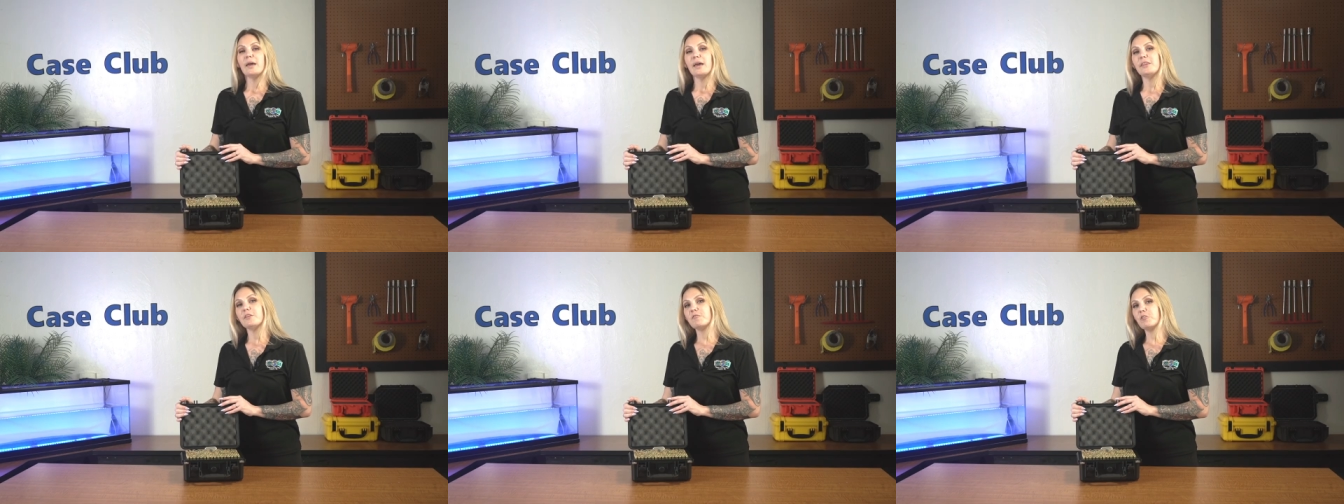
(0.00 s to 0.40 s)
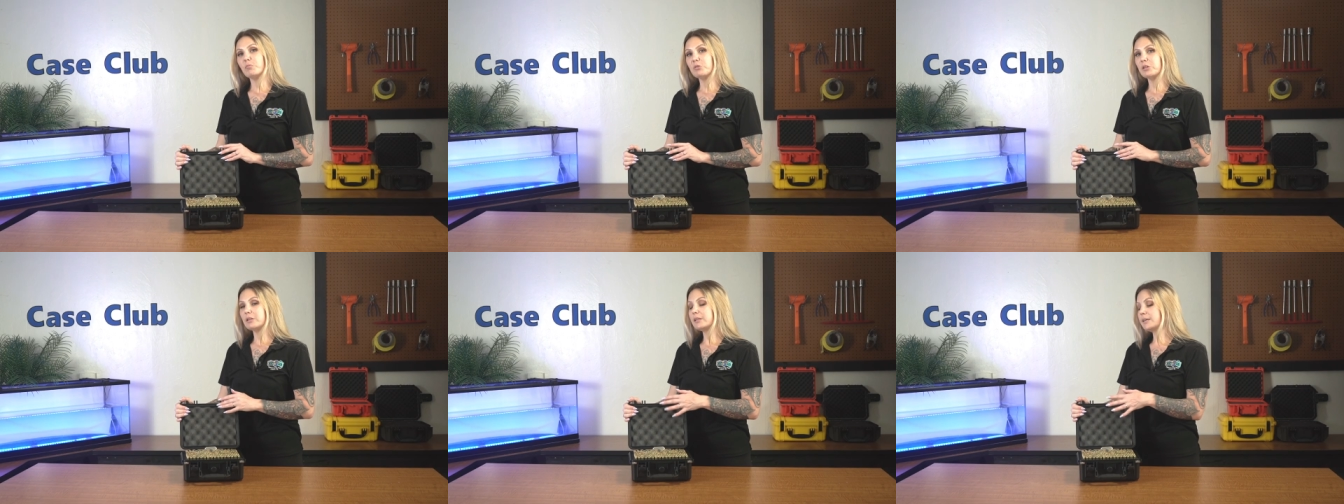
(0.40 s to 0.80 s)
and the foam
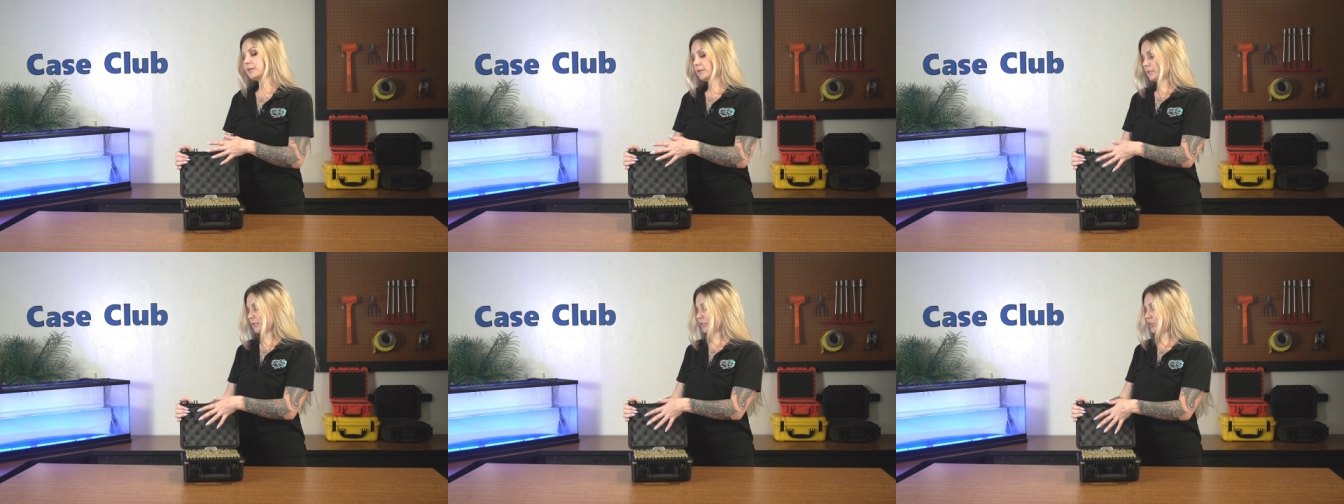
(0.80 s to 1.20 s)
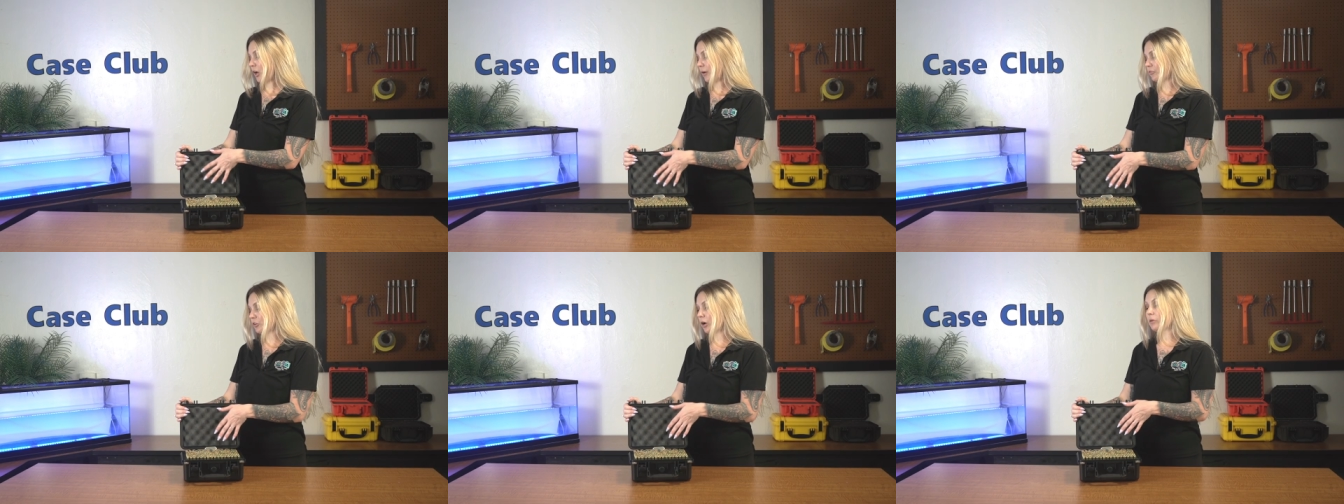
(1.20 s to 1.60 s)
in the lid is a
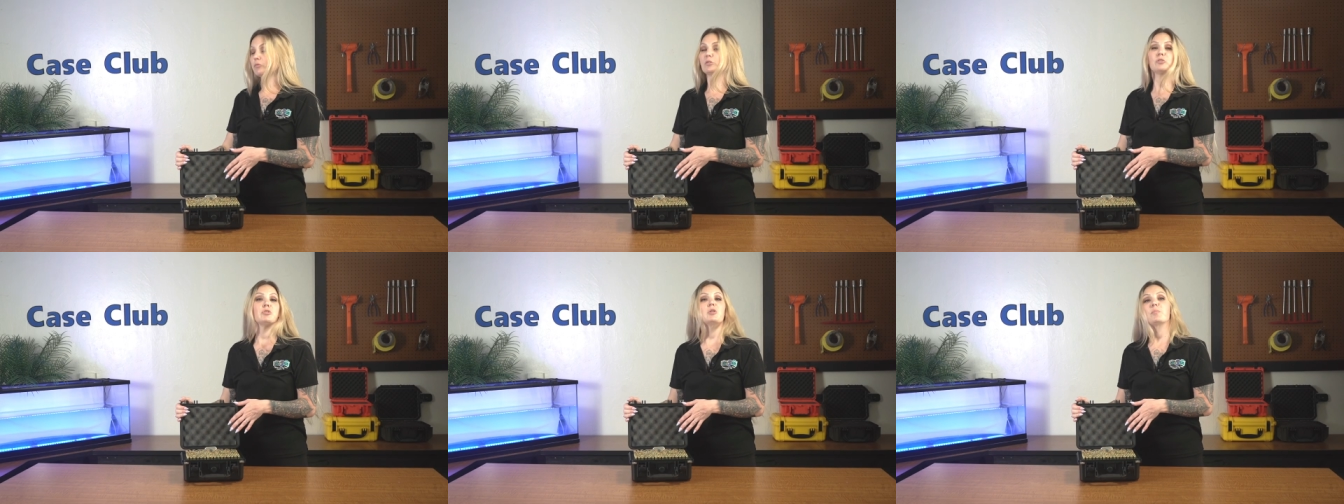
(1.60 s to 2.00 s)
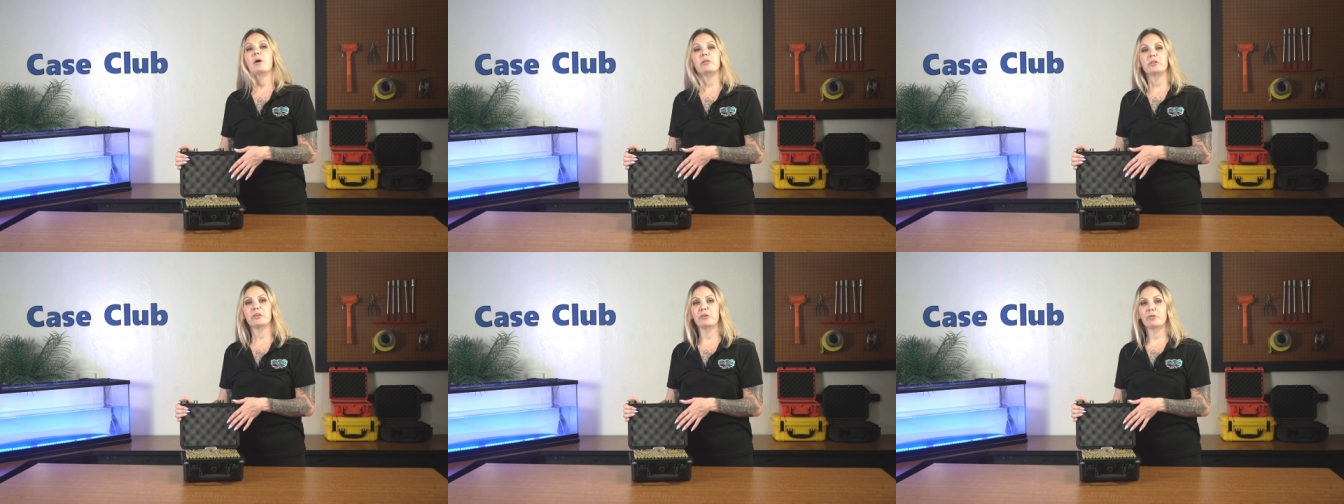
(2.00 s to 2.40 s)
soft convoluted
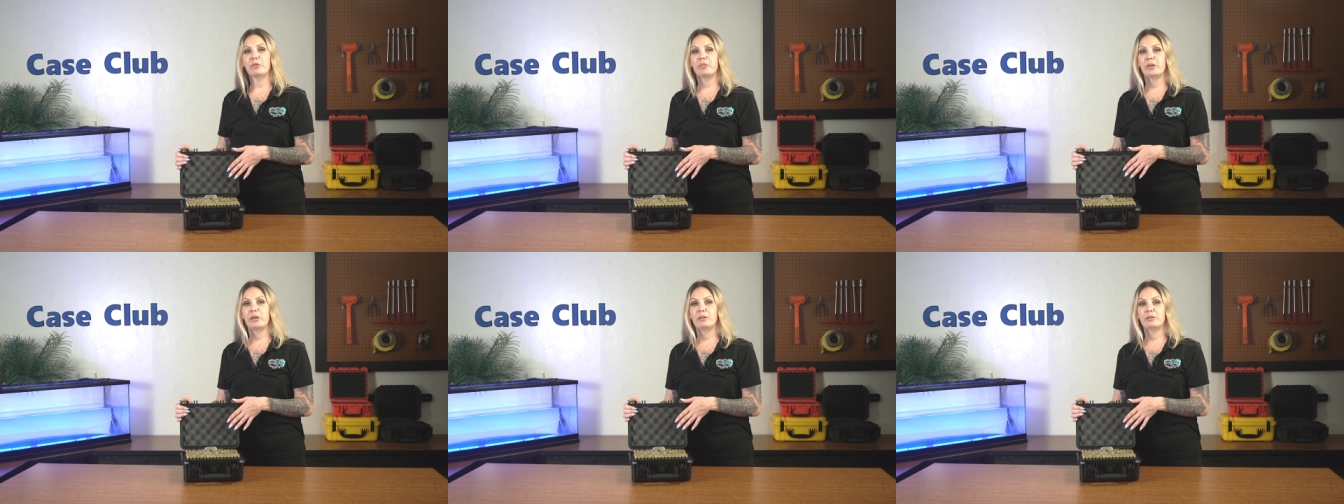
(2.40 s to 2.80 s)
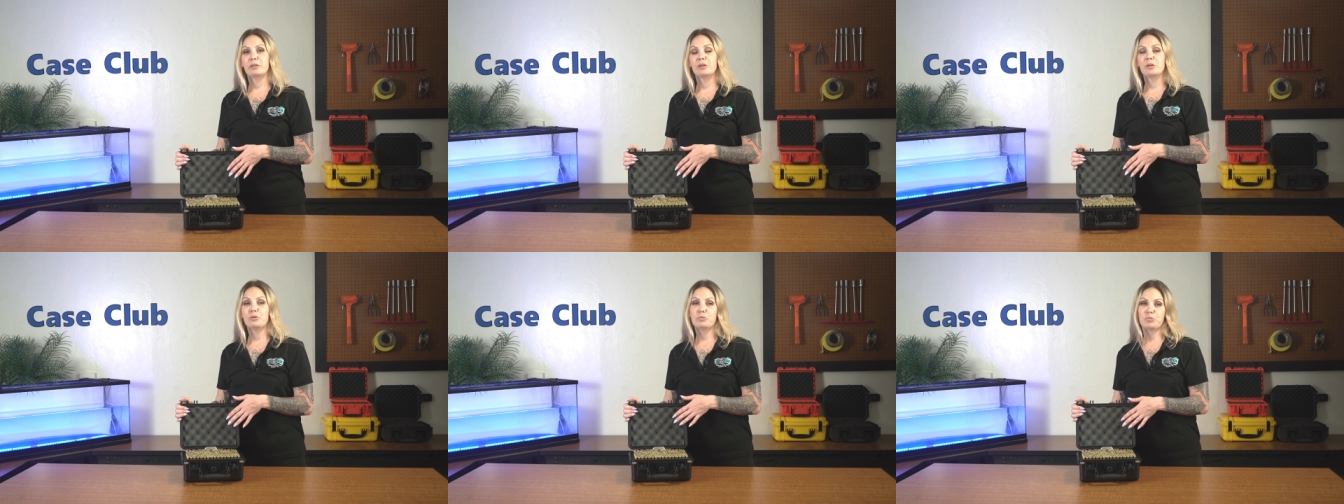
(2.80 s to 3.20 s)
polyurethane,